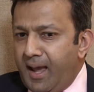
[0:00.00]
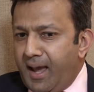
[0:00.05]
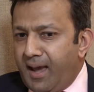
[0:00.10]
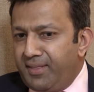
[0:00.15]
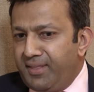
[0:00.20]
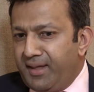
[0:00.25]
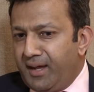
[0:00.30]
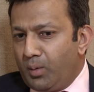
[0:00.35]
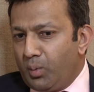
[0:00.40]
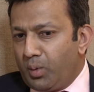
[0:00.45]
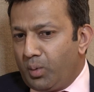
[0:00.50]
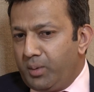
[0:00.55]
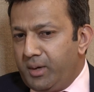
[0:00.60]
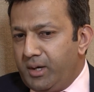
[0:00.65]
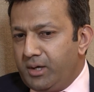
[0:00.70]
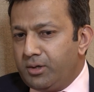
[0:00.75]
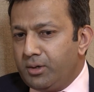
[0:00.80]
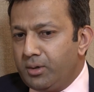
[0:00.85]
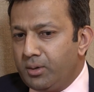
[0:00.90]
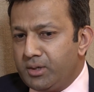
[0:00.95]
And then what
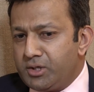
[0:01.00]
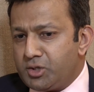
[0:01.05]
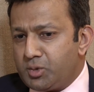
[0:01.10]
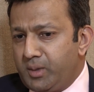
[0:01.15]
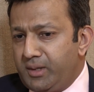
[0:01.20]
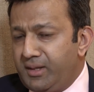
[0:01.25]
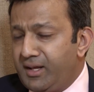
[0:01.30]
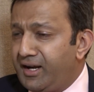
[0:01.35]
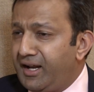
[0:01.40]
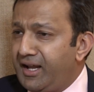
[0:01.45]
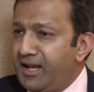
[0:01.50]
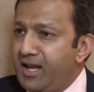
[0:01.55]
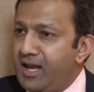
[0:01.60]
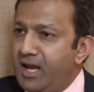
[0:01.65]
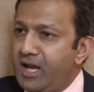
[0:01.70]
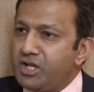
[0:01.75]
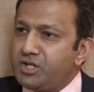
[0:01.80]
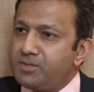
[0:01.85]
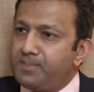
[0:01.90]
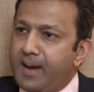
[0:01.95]
we do is we then
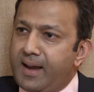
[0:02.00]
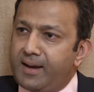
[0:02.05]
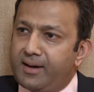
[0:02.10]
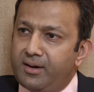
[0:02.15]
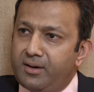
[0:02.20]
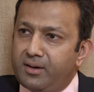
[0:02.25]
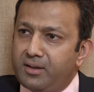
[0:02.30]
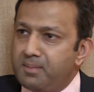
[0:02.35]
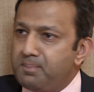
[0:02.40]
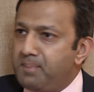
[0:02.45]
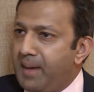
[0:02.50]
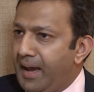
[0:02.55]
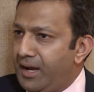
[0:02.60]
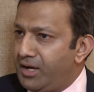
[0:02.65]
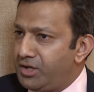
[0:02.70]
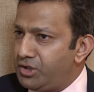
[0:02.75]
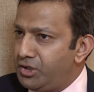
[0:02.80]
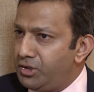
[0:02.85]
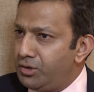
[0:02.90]
engage back into the banks,